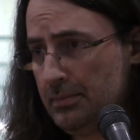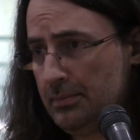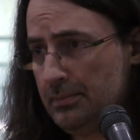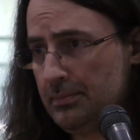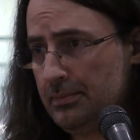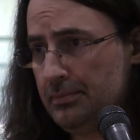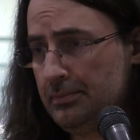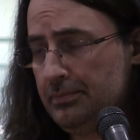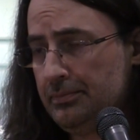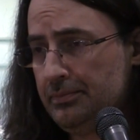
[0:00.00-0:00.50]

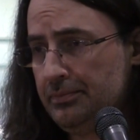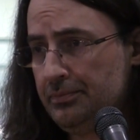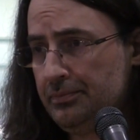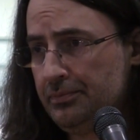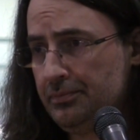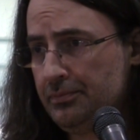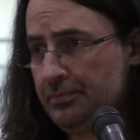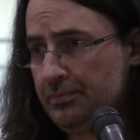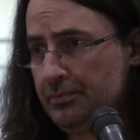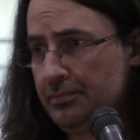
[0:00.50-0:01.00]
mean to
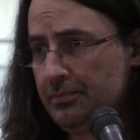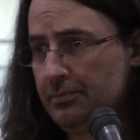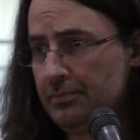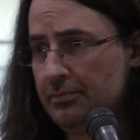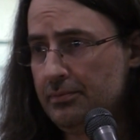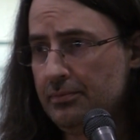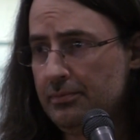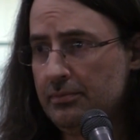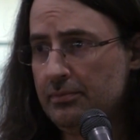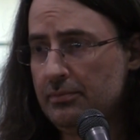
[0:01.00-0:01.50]
Harry and
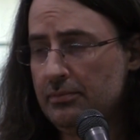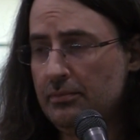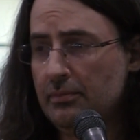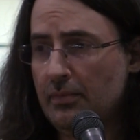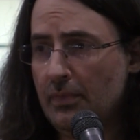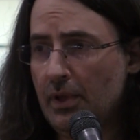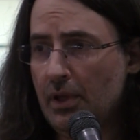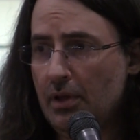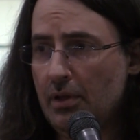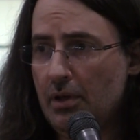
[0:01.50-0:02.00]
Molly.
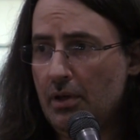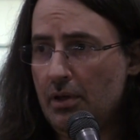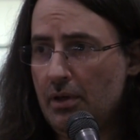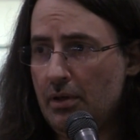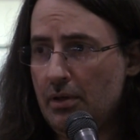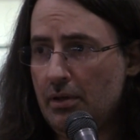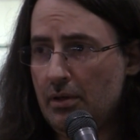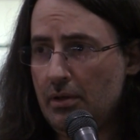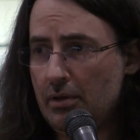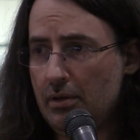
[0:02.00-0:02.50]

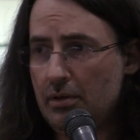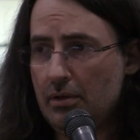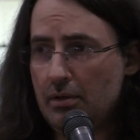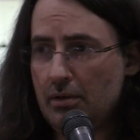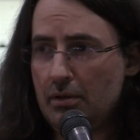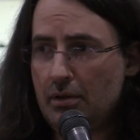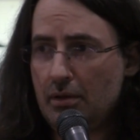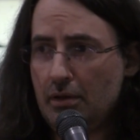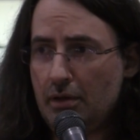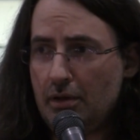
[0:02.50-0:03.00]

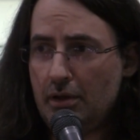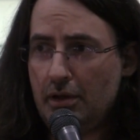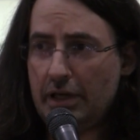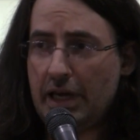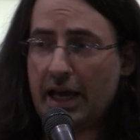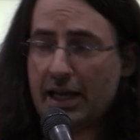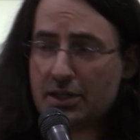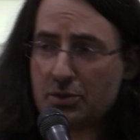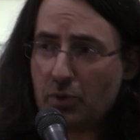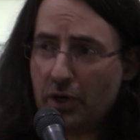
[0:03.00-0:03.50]
um,
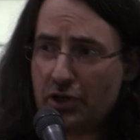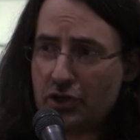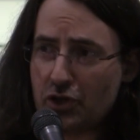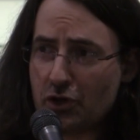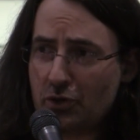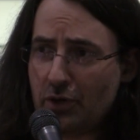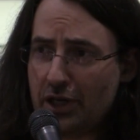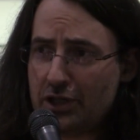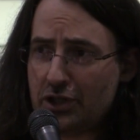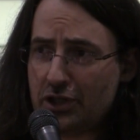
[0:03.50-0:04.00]
yes, what
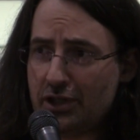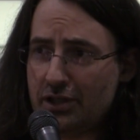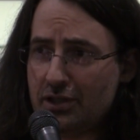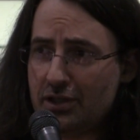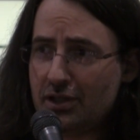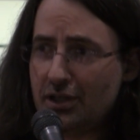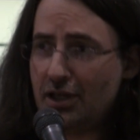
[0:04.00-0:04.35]
is your question?